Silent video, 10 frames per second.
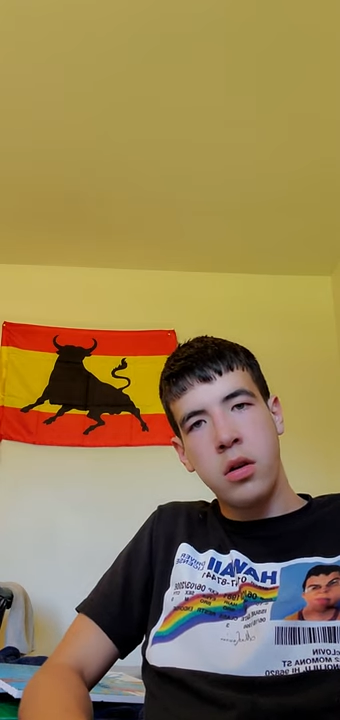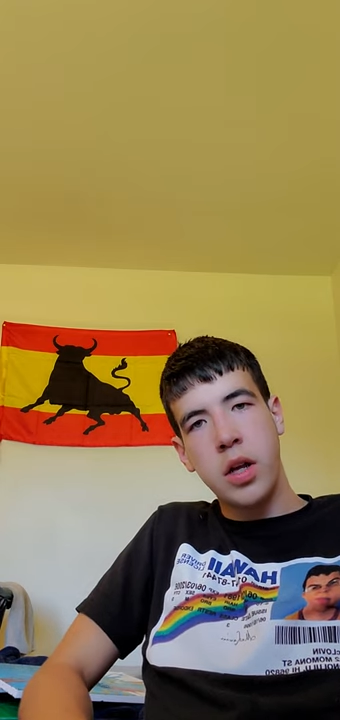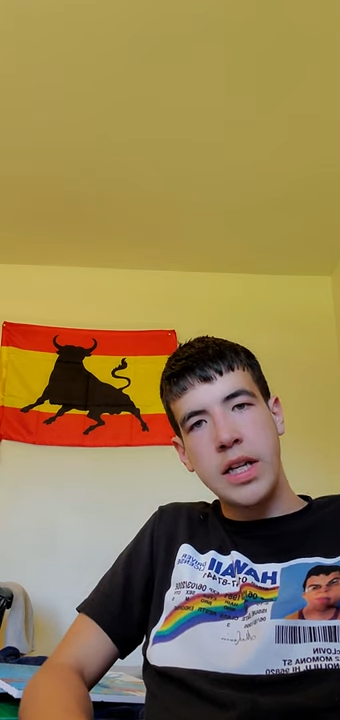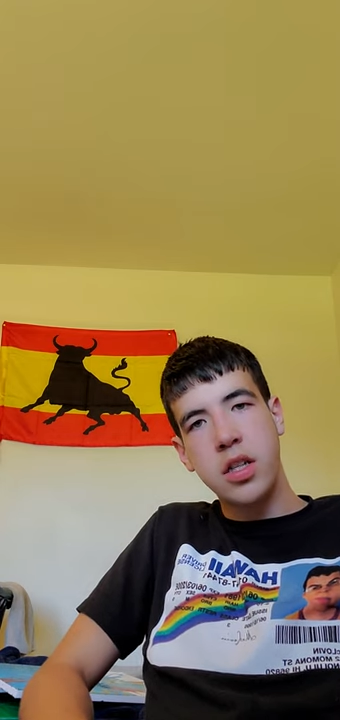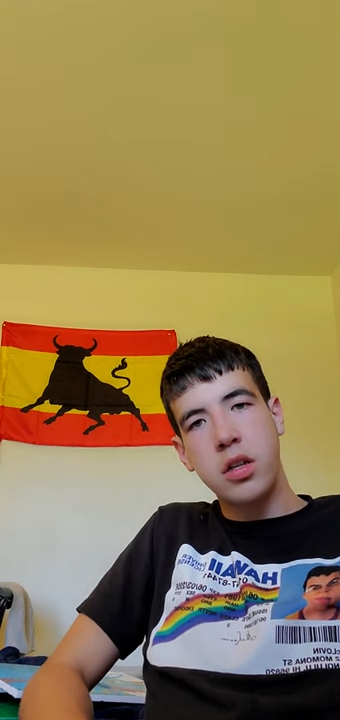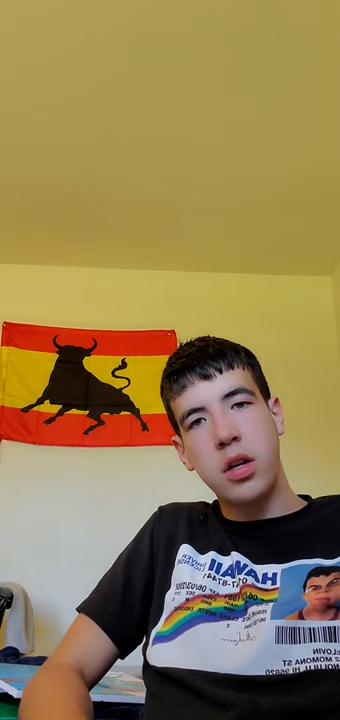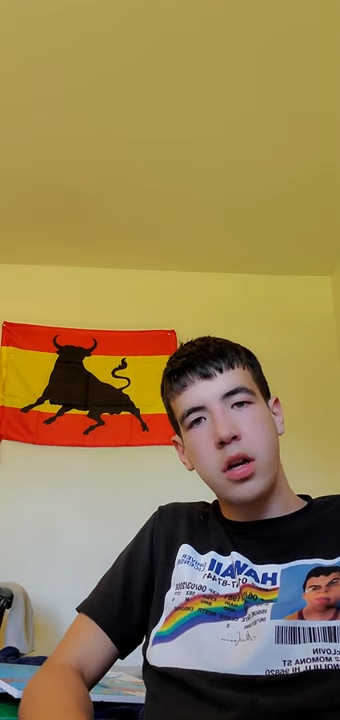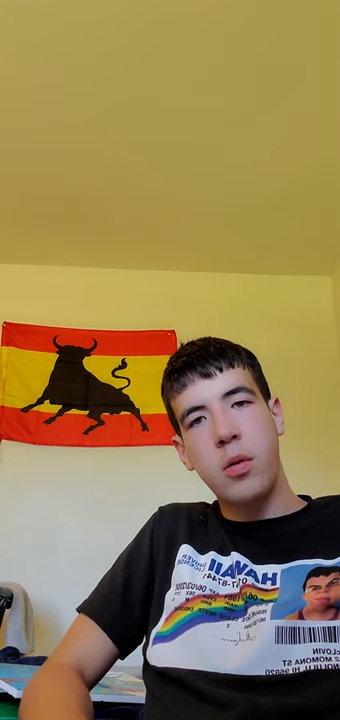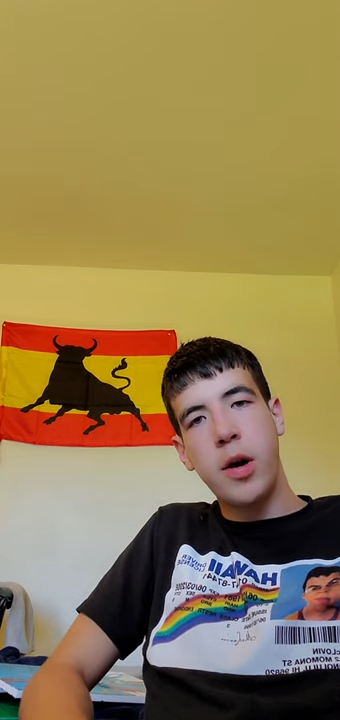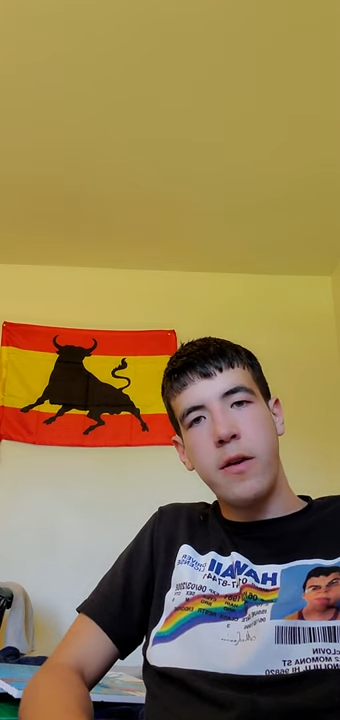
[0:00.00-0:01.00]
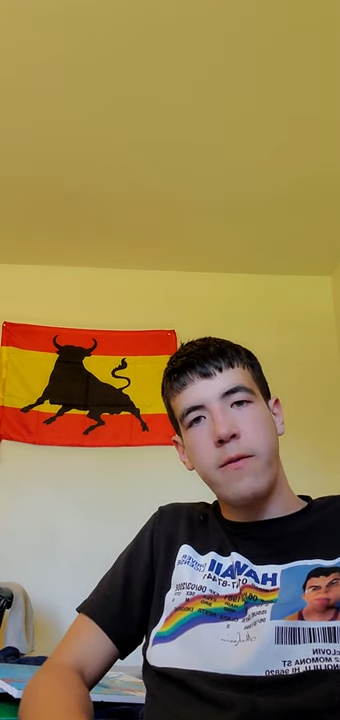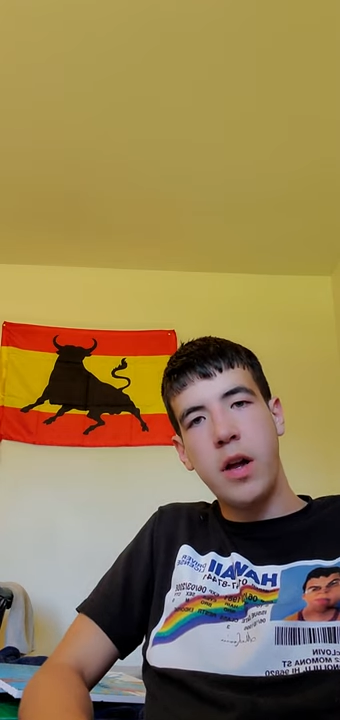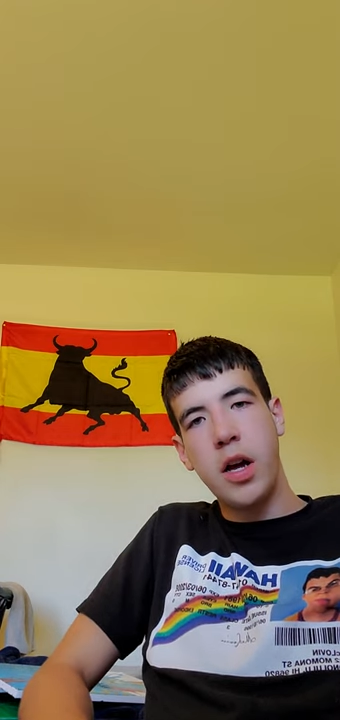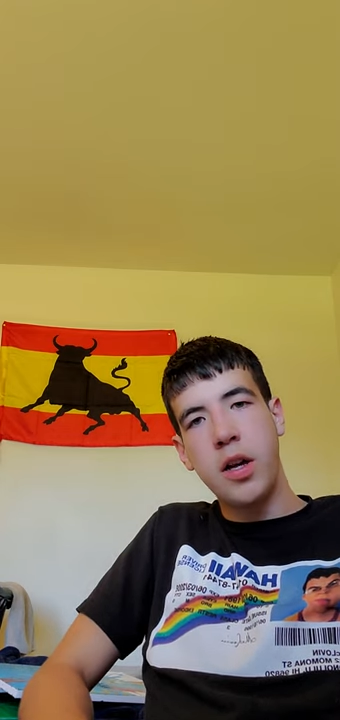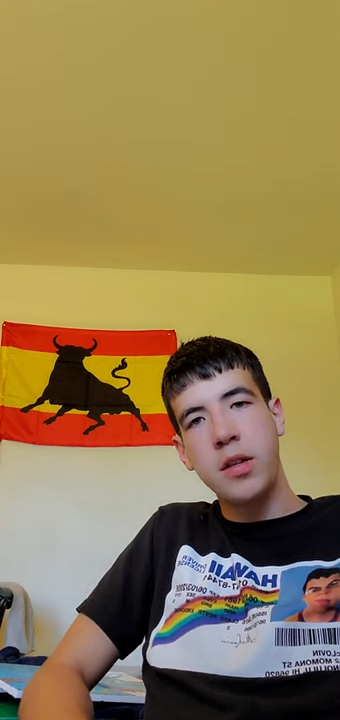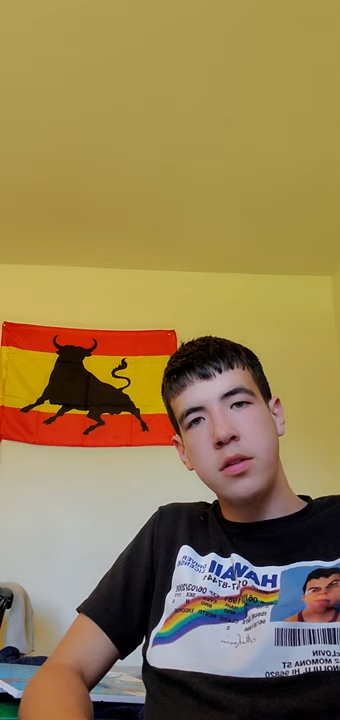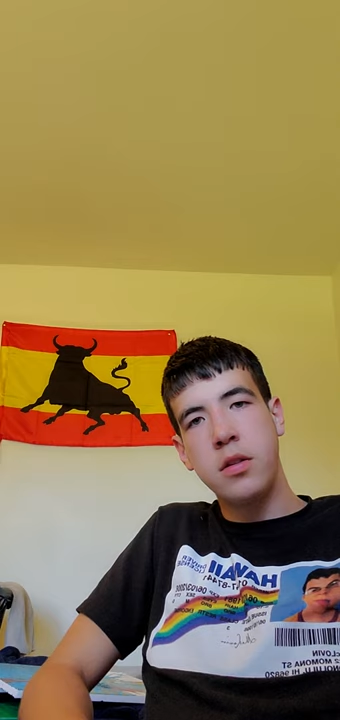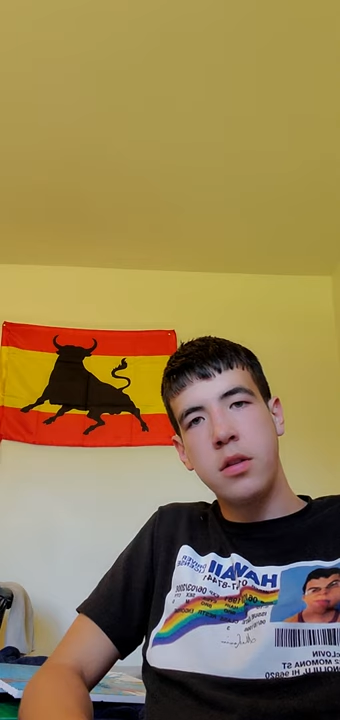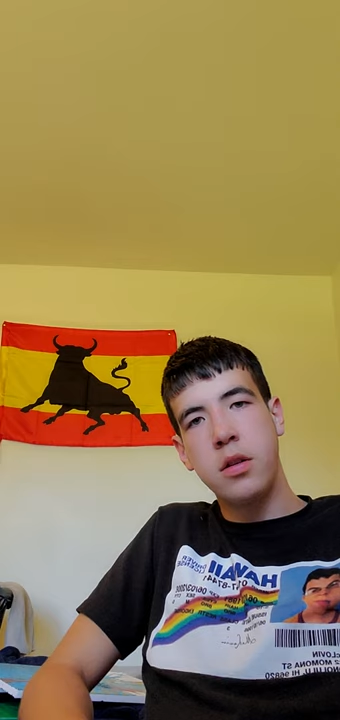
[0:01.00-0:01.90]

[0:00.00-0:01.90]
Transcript: That's gonna go by fast.